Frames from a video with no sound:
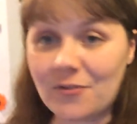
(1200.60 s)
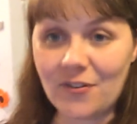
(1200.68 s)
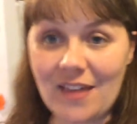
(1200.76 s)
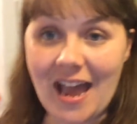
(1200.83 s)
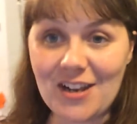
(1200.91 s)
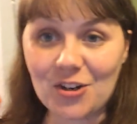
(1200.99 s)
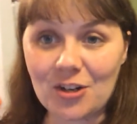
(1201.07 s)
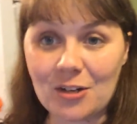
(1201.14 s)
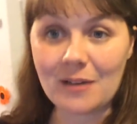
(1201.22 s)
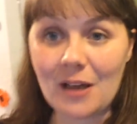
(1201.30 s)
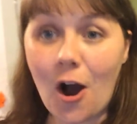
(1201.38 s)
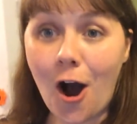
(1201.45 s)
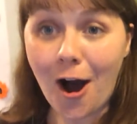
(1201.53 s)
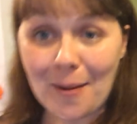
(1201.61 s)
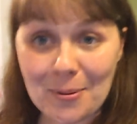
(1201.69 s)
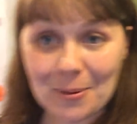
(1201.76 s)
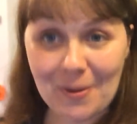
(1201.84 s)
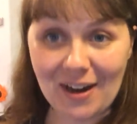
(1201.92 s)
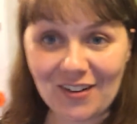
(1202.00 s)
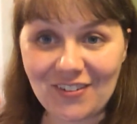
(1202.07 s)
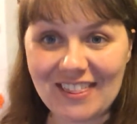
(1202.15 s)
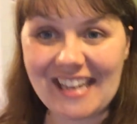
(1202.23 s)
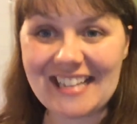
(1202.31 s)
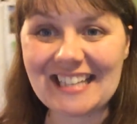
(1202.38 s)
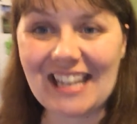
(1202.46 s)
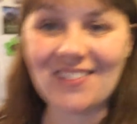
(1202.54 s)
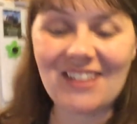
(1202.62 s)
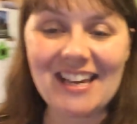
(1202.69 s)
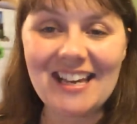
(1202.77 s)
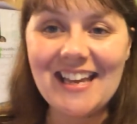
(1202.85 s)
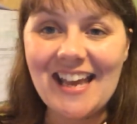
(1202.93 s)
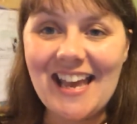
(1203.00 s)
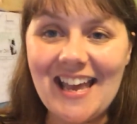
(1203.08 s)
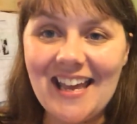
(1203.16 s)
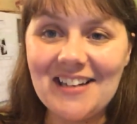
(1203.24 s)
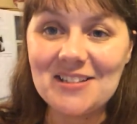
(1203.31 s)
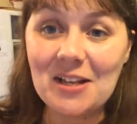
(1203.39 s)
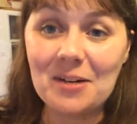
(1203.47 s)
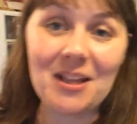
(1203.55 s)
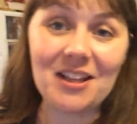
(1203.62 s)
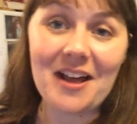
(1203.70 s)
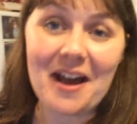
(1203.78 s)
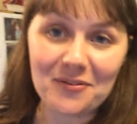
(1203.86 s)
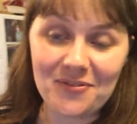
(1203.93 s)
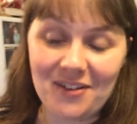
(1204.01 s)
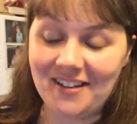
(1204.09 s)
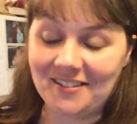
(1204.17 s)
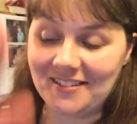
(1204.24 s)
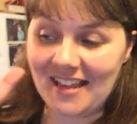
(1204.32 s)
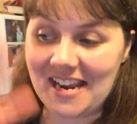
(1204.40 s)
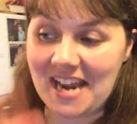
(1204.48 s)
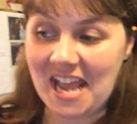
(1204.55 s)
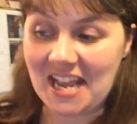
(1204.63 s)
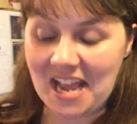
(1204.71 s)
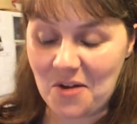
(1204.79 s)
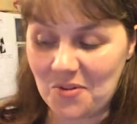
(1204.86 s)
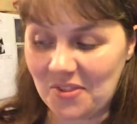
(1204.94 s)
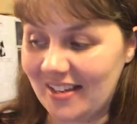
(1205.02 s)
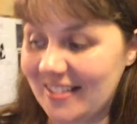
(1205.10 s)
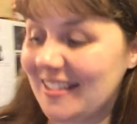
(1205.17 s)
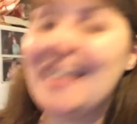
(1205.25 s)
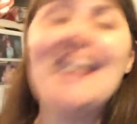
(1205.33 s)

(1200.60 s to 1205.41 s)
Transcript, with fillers: that, and you're gonna be all prepared for Thanksgiving, and it's gonna be a lot of fun, and hang out with us.